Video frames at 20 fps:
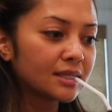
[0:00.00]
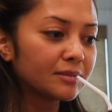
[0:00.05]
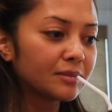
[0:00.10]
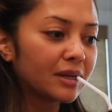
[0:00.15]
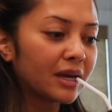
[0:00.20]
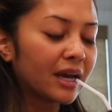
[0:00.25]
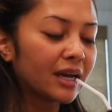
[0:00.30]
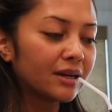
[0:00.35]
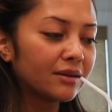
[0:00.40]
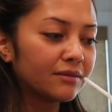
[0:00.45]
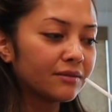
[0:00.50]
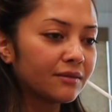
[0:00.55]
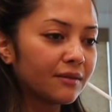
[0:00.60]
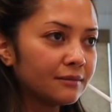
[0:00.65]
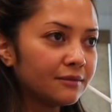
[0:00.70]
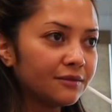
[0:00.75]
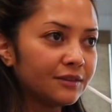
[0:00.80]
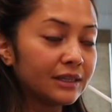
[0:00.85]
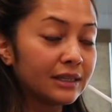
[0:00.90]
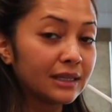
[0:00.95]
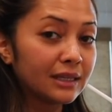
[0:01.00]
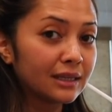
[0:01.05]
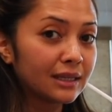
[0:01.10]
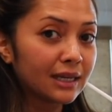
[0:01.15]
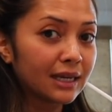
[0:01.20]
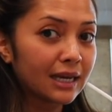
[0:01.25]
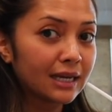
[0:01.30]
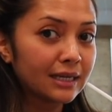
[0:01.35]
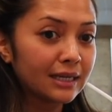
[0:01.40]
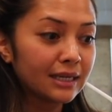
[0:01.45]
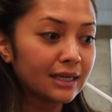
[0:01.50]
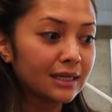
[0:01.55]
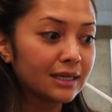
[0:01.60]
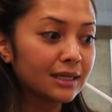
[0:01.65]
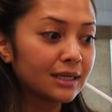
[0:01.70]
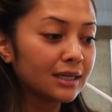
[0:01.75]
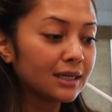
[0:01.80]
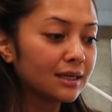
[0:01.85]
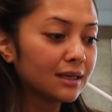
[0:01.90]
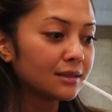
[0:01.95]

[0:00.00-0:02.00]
I'm kind of feeling like I need